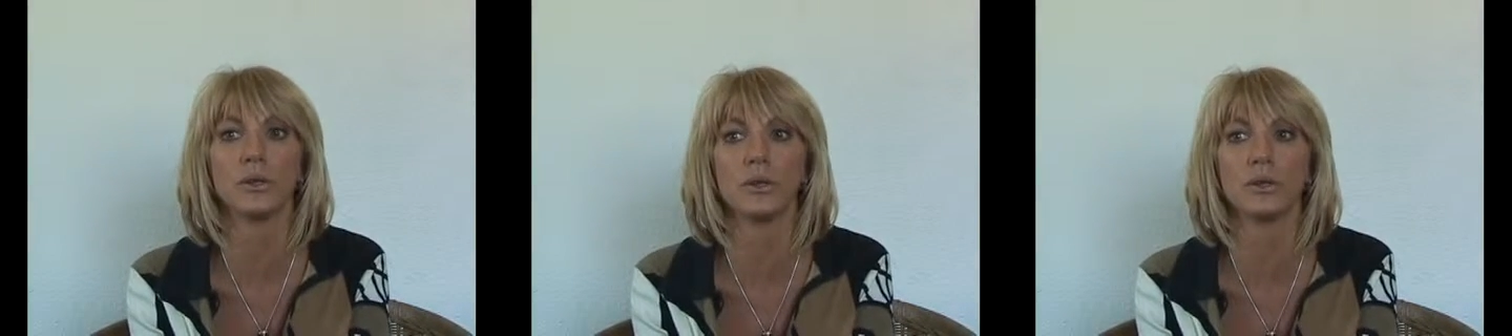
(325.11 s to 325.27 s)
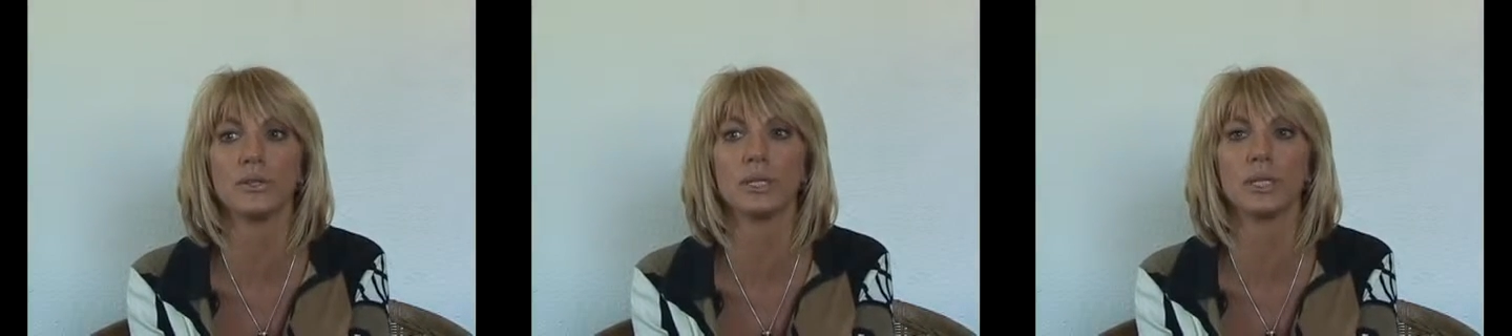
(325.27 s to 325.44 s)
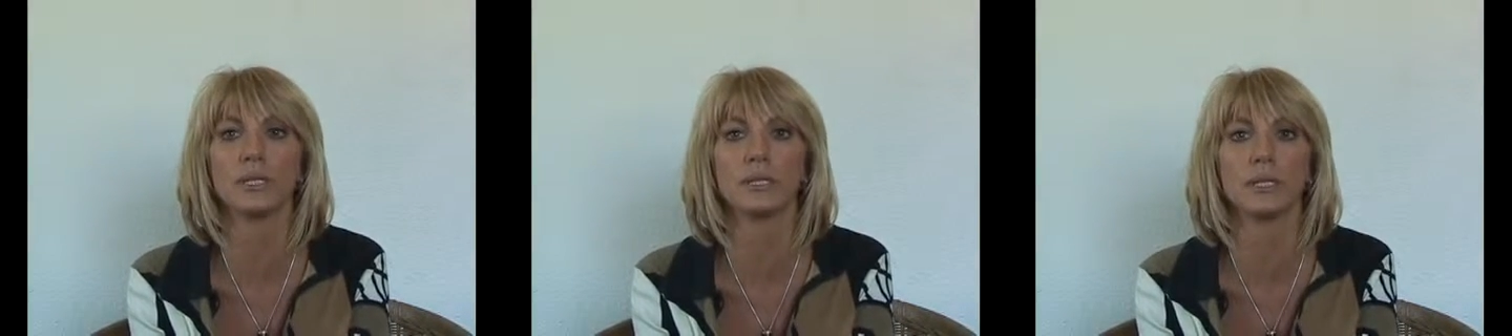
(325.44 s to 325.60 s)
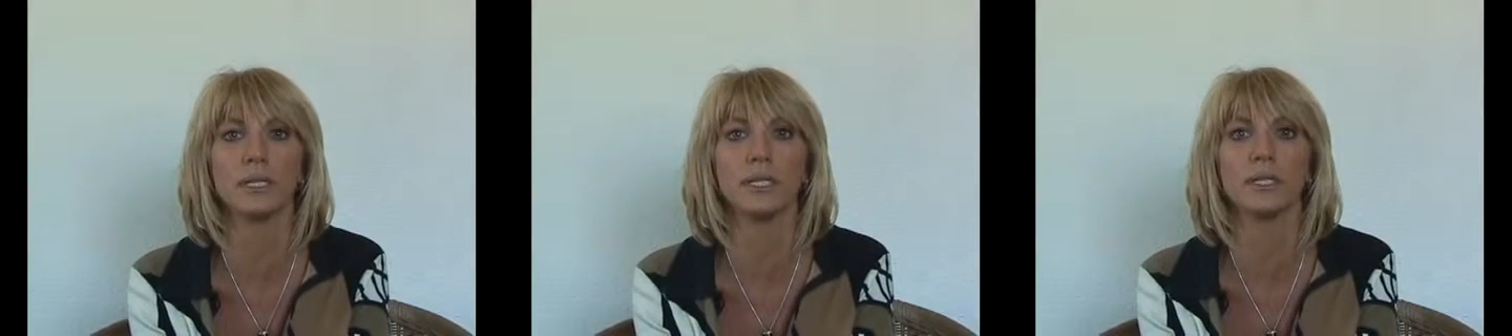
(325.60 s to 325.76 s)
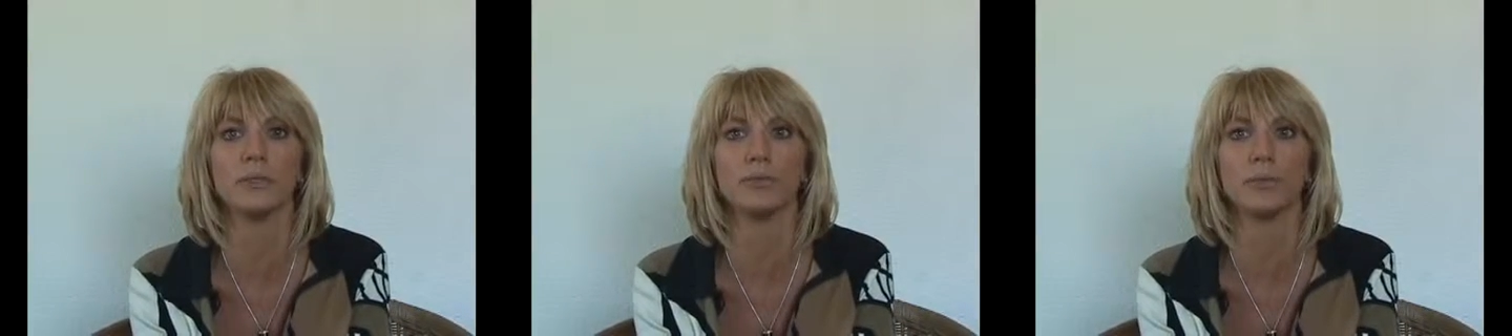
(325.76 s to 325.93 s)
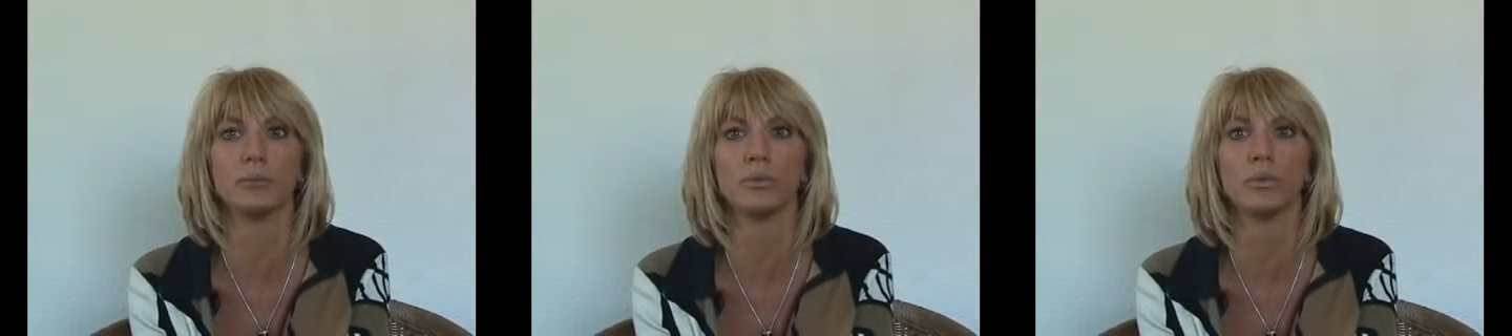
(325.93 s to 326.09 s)
all
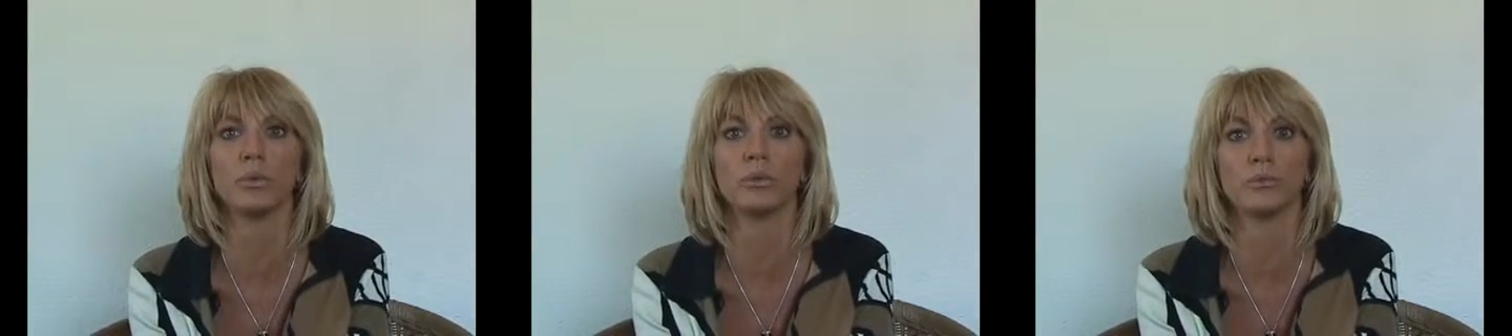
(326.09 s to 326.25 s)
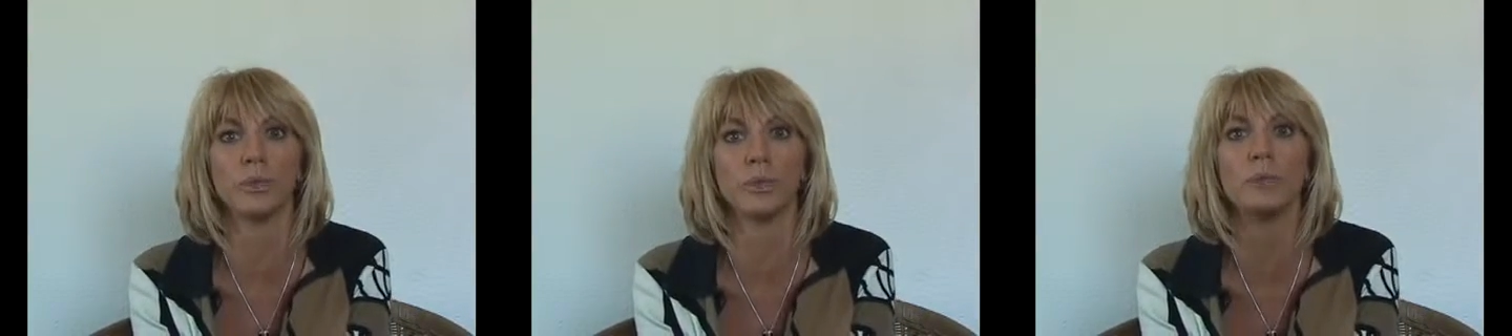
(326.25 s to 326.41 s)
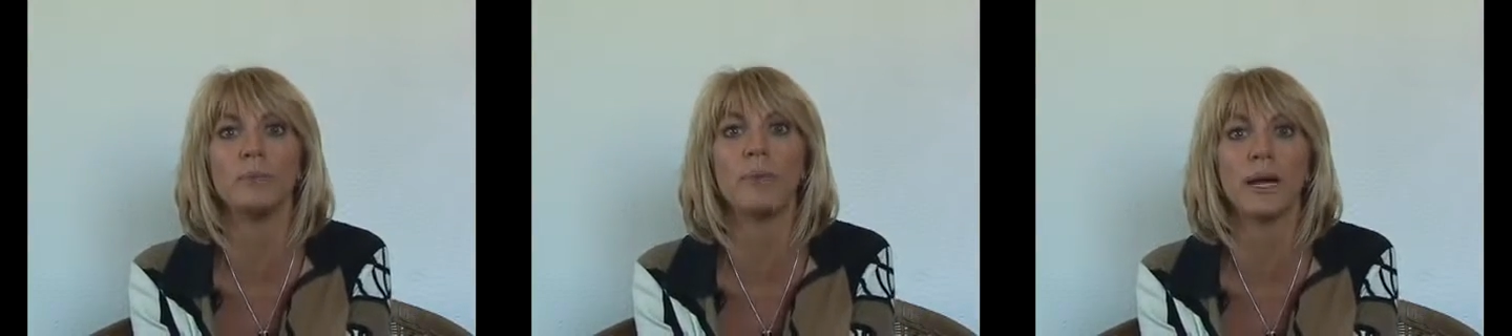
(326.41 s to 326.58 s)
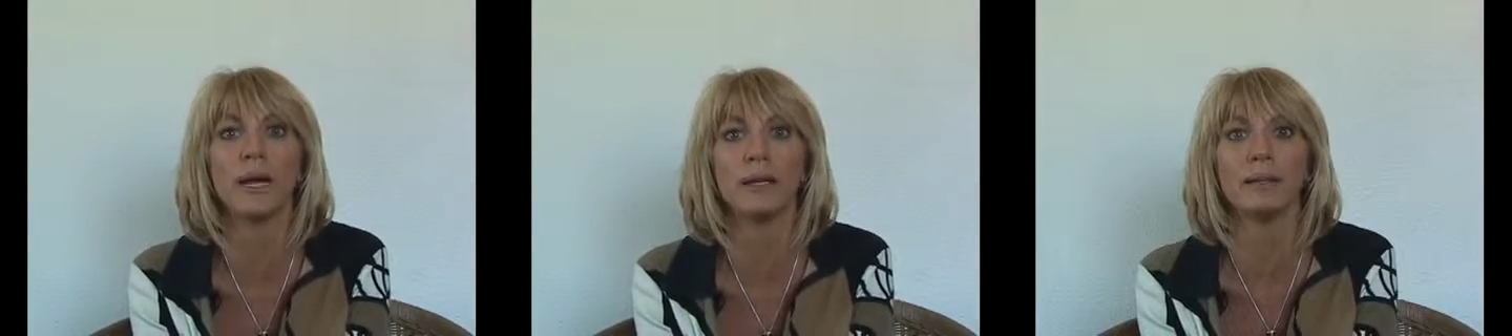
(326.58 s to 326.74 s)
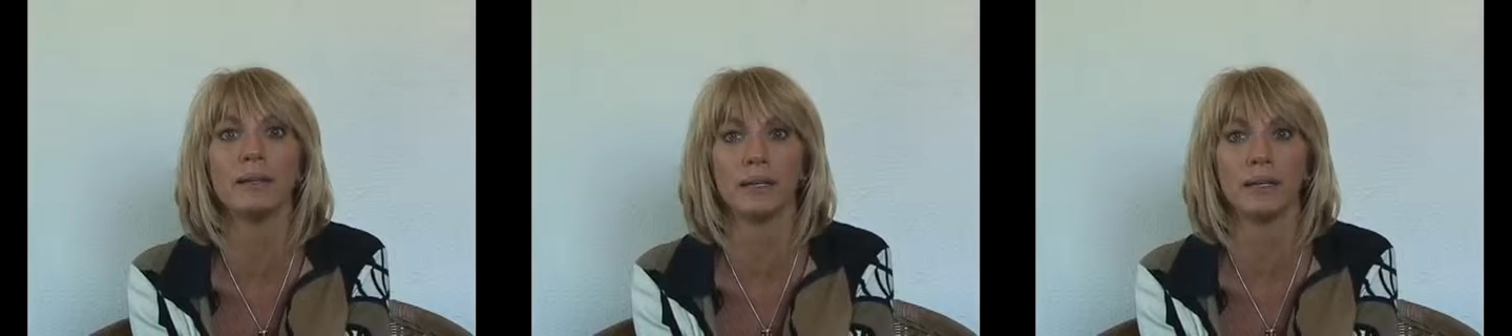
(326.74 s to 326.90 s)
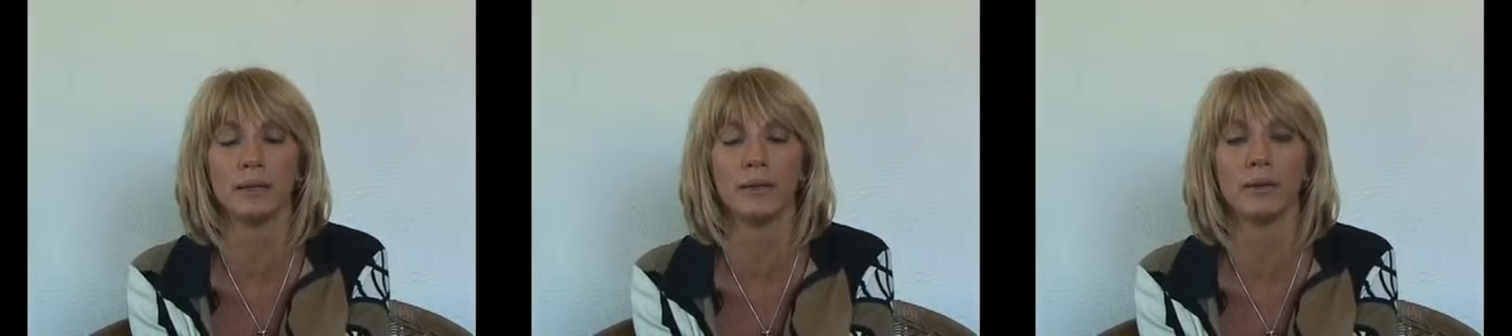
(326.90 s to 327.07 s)
16 of them, were
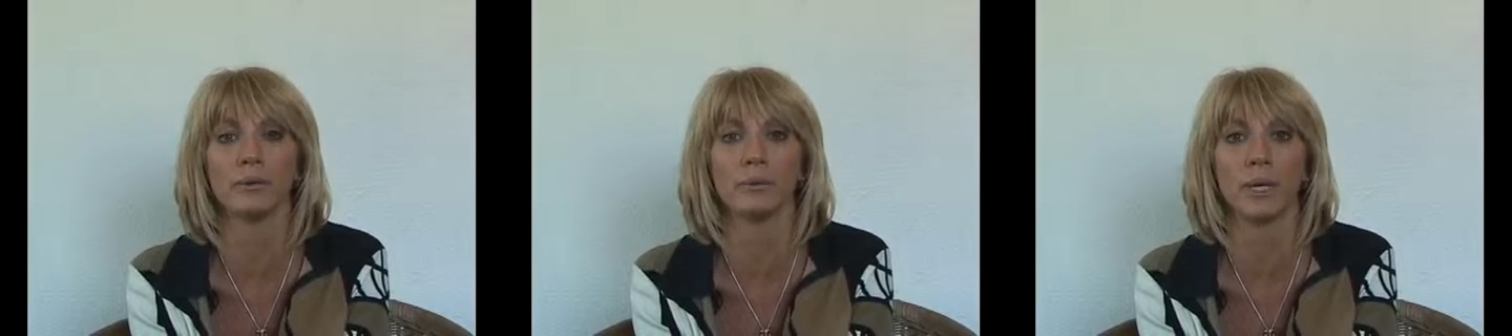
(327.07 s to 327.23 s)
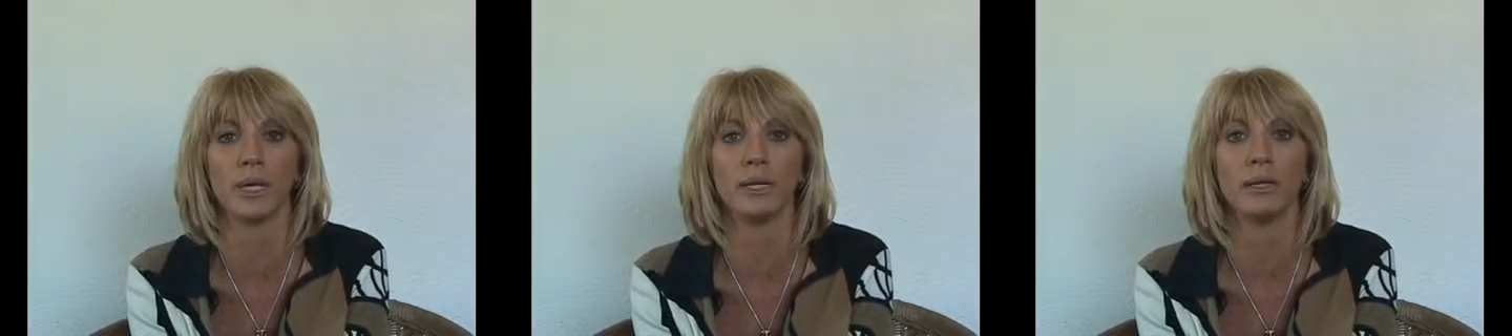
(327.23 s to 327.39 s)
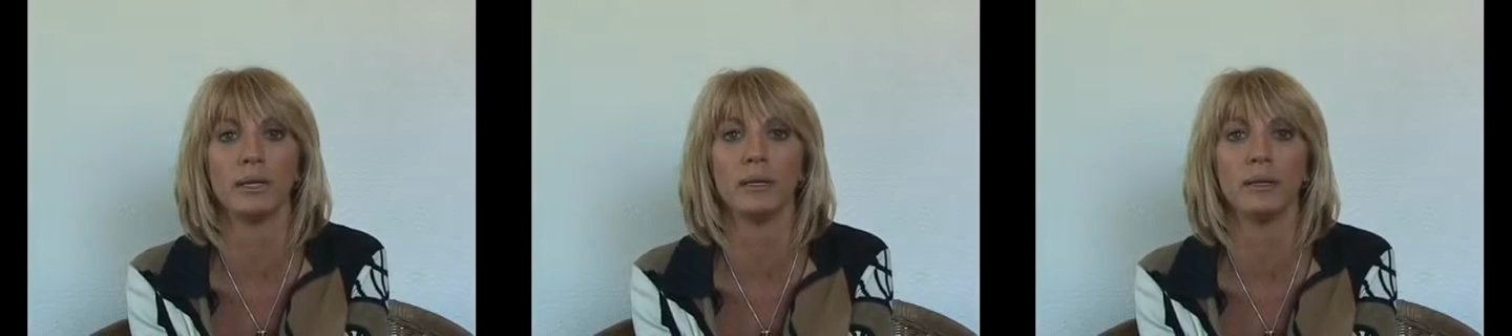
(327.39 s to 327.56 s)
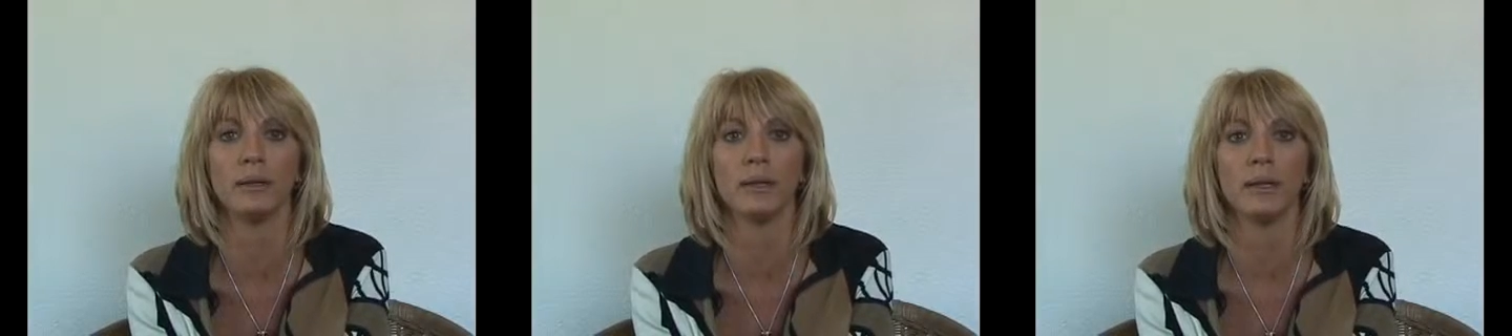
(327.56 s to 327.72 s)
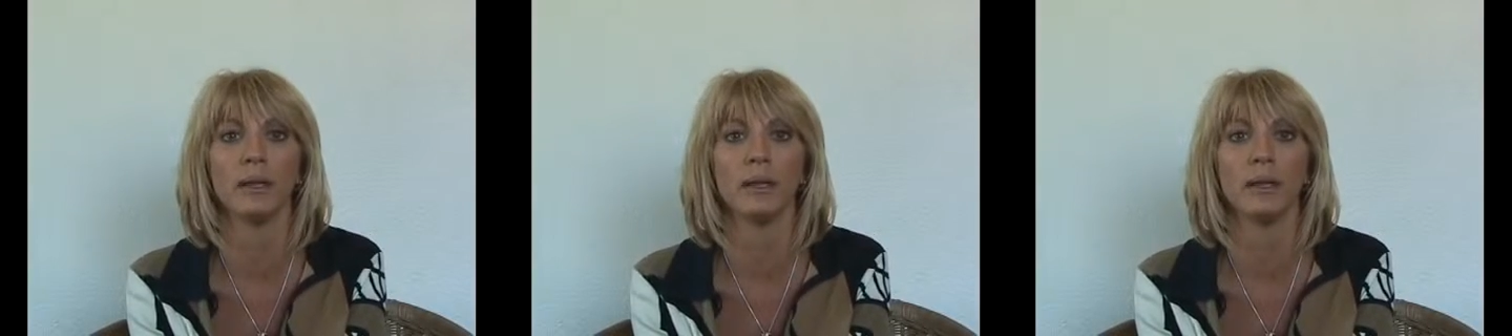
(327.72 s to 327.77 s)
remyelinating already.